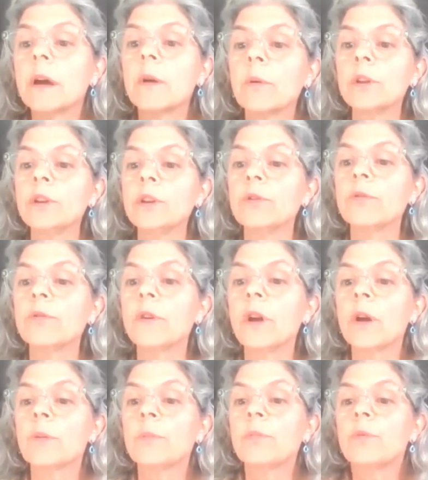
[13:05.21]
When you
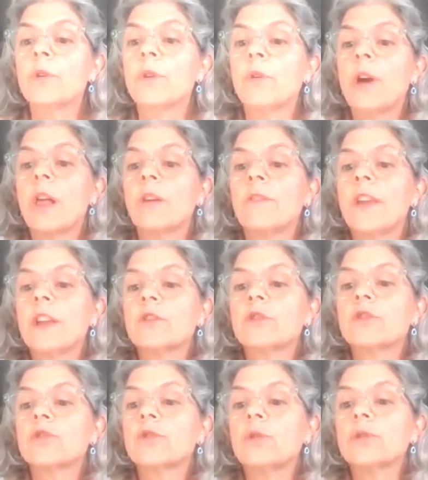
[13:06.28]
elevate your
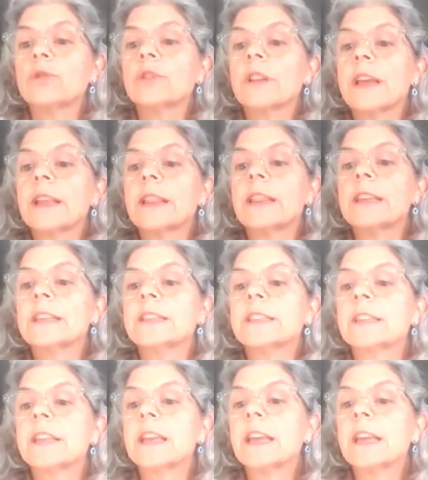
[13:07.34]
shoulders like
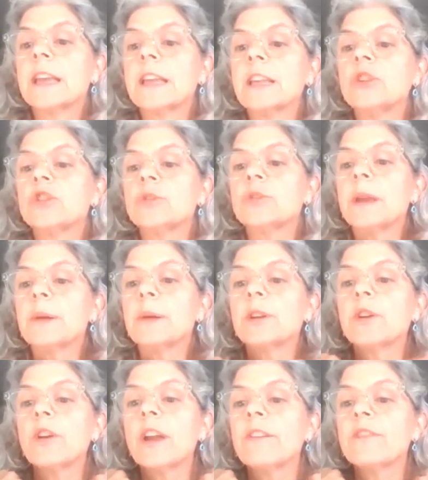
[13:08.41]
this, you should be able to
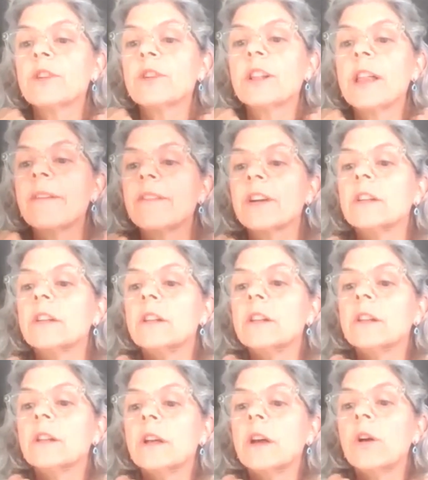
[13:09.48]
grab your clavicle.
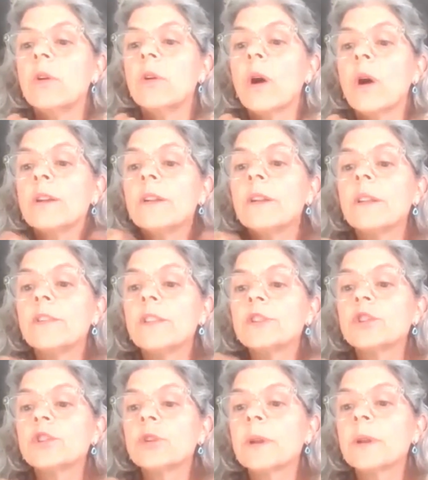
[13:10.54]
The
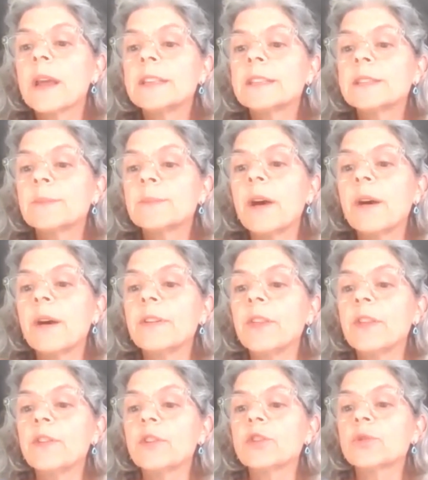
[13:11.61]
termini is above, and
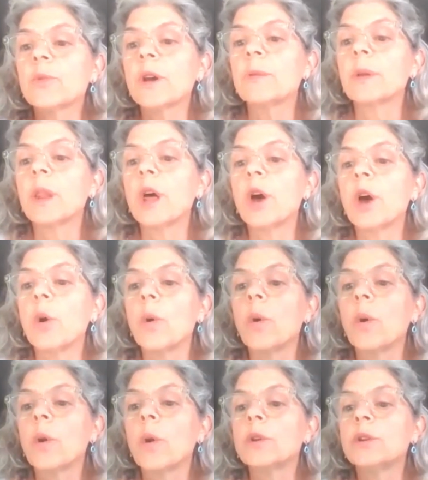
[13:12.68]
then there's one below
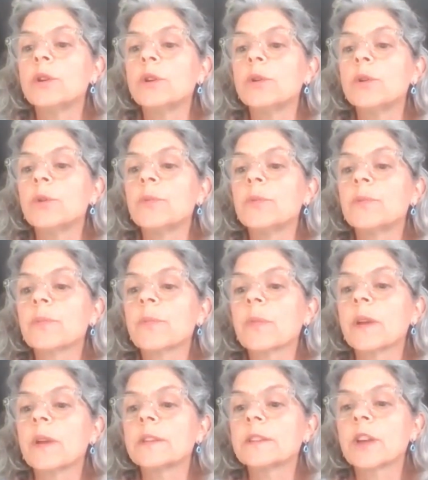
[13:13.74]
too.
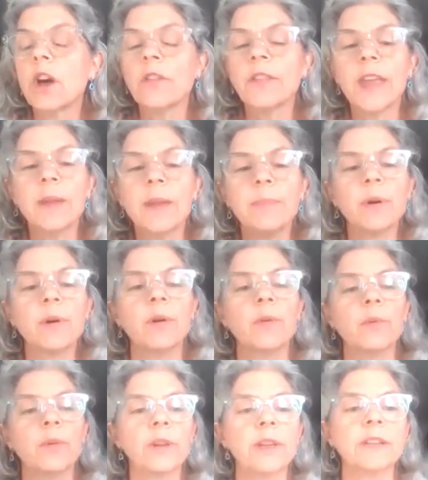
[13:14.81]
It's called the apical.
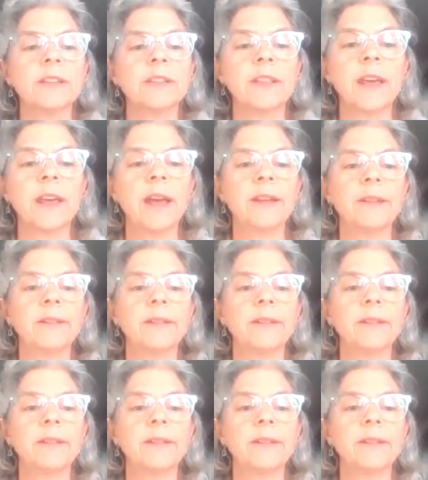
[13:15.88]
We'll get to that.